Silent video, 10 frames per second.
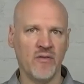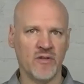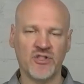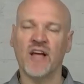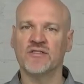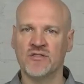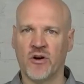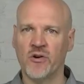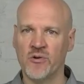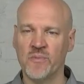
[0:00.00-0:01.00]
The chances
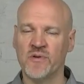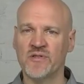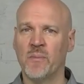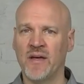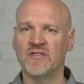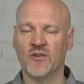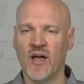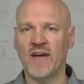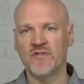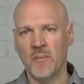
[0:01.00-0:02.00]
are you may still
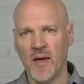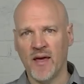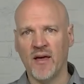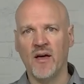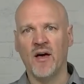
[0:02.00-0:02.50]
have to make